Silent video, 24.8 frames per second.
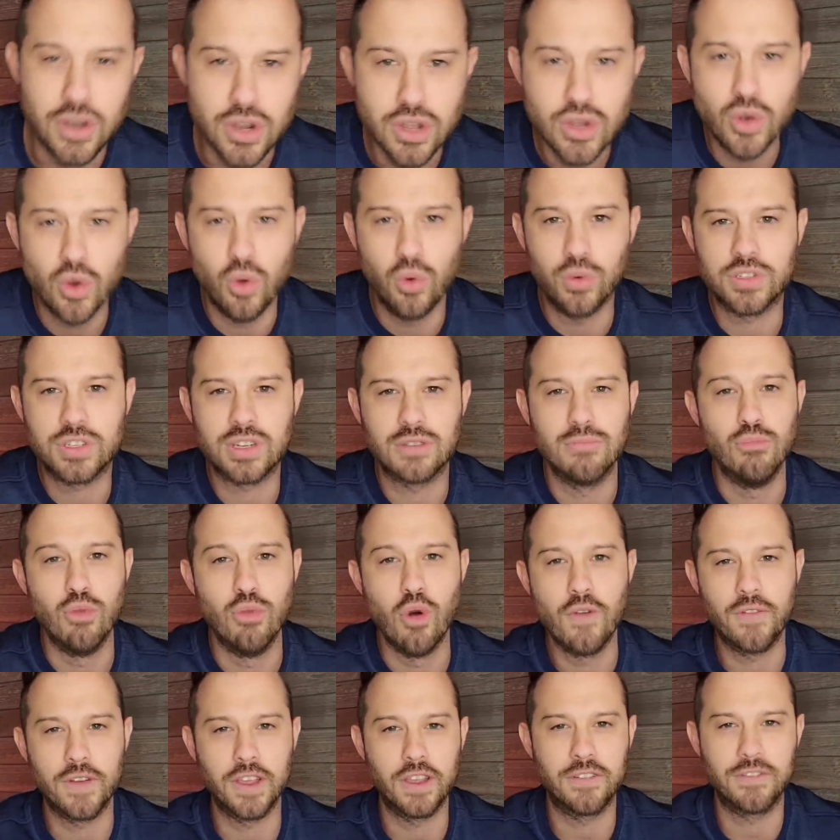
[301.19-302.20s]
news
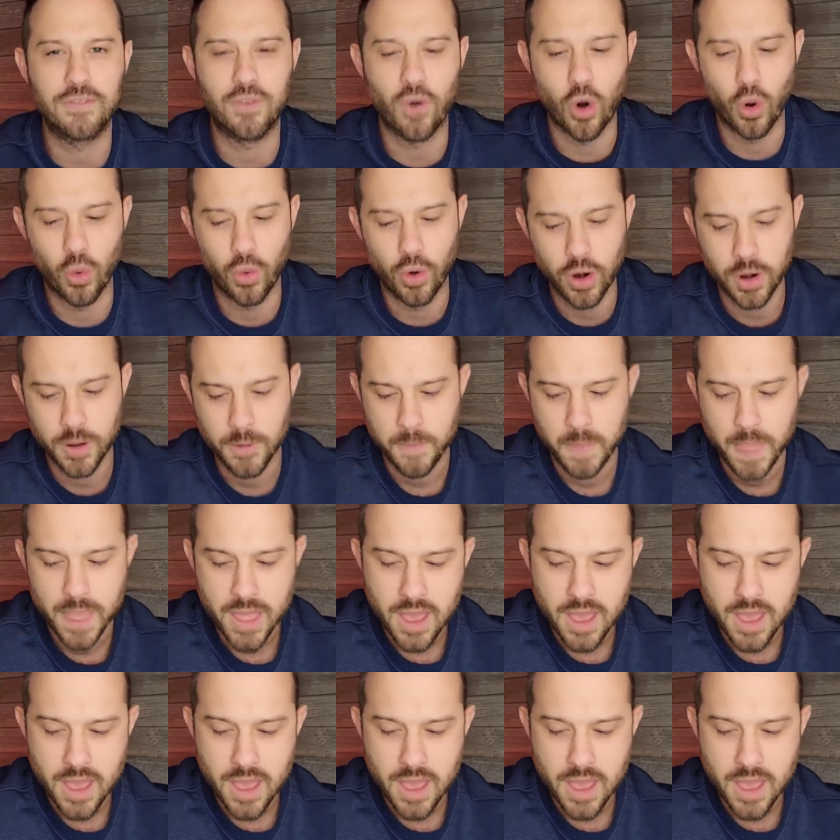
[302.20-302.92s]
moving forward.